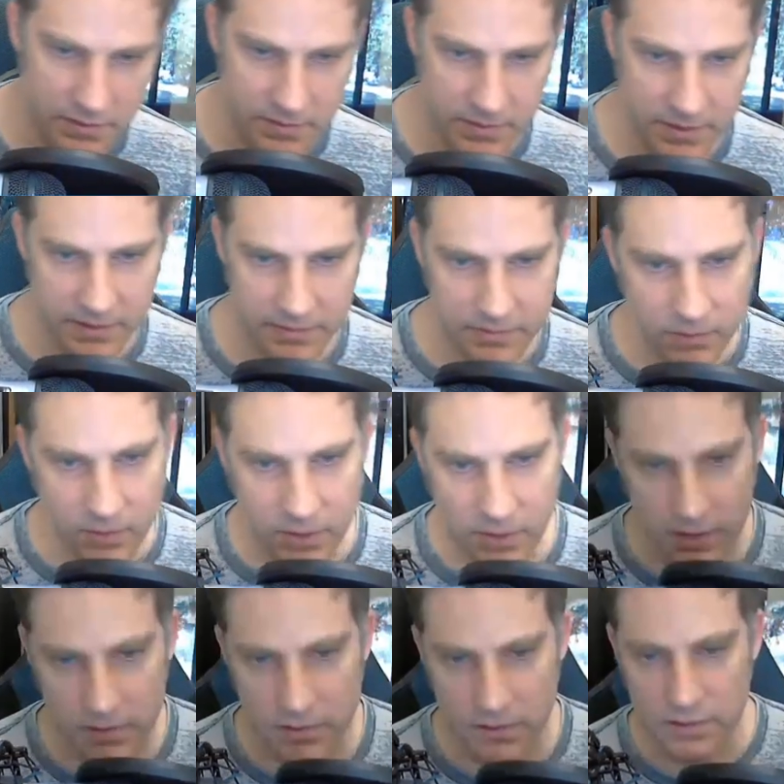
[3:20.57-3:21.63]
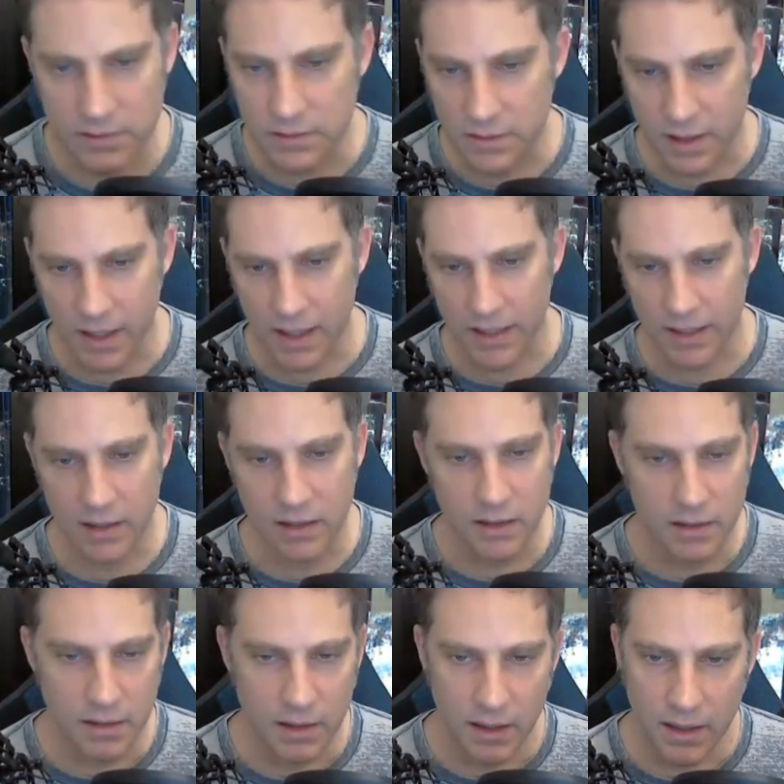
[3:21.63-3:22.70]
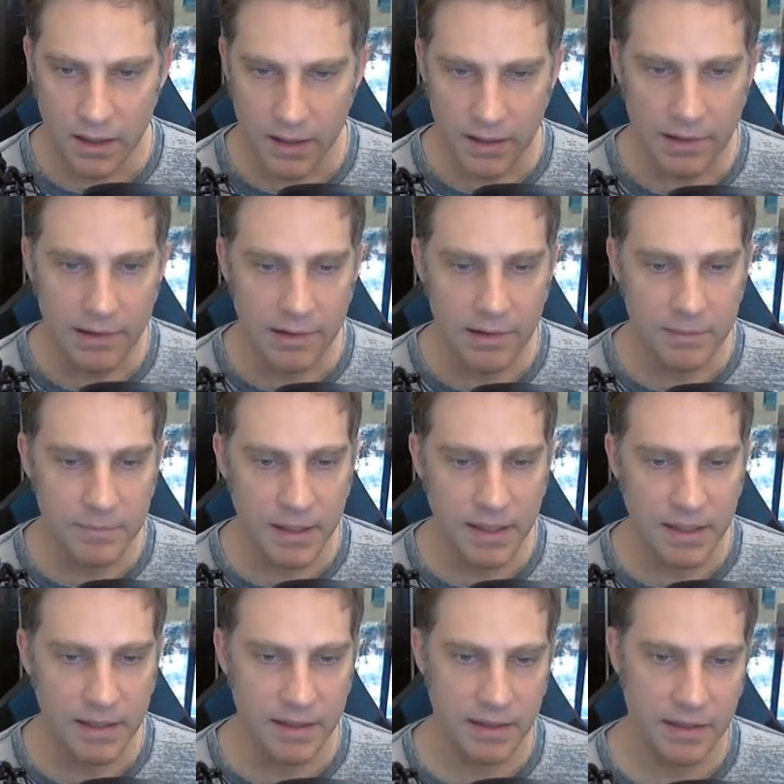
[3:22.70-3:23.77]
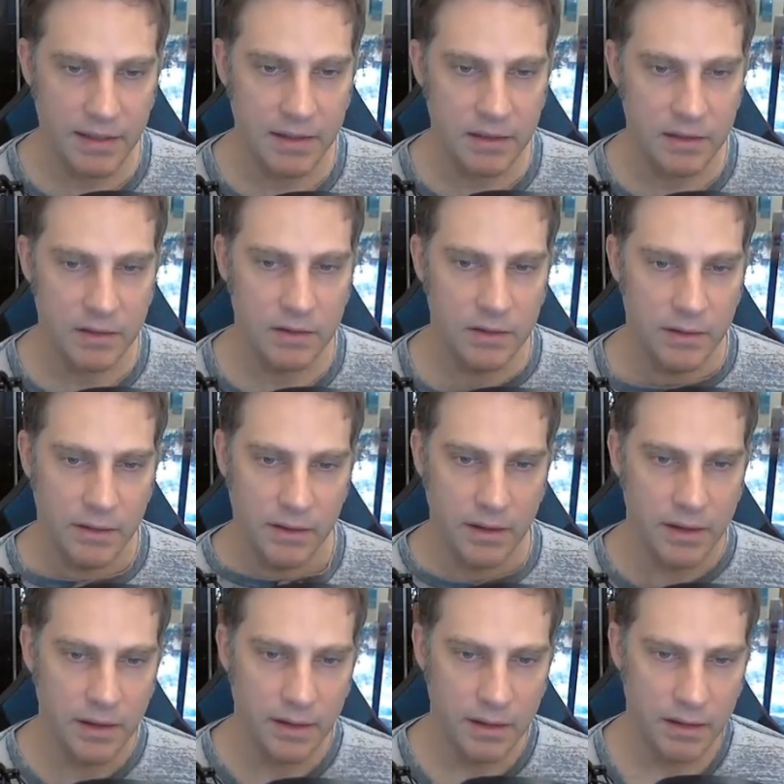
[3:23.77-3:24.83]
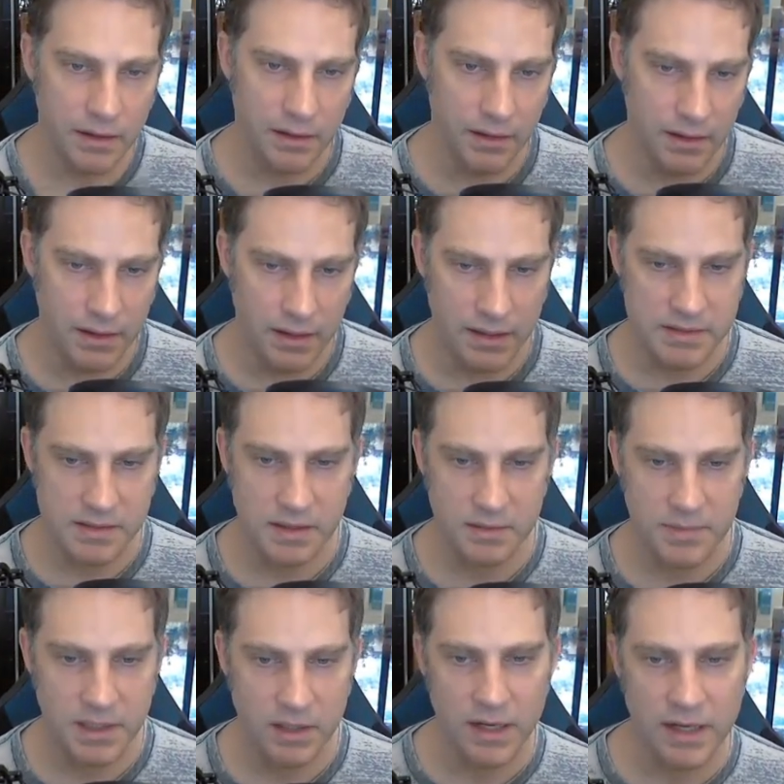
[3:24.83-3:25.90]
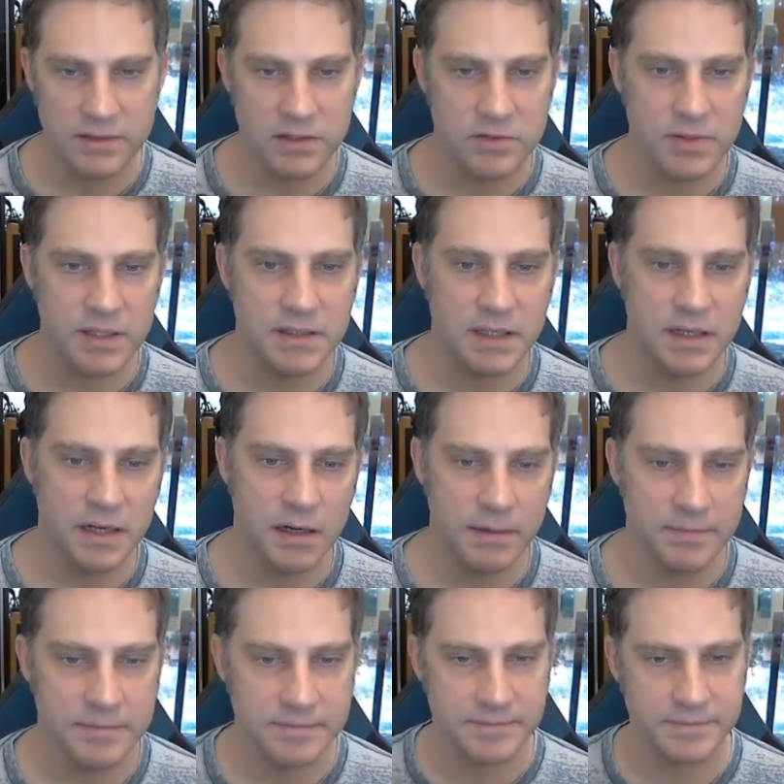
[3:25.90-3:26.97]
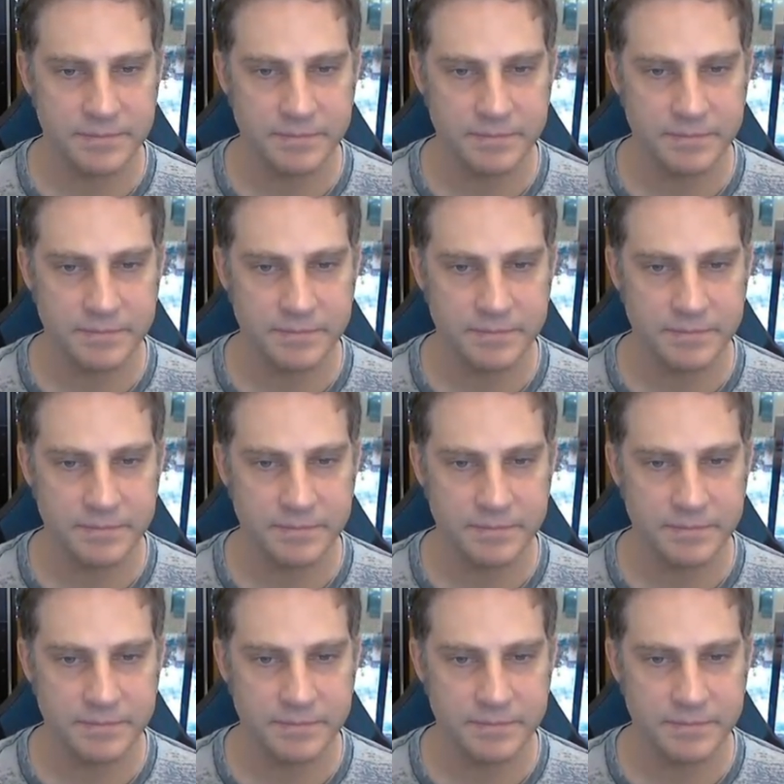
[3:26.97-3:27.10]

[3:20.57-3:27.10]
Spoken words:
2, 3, 4. Okay, and that's going to be our address right there.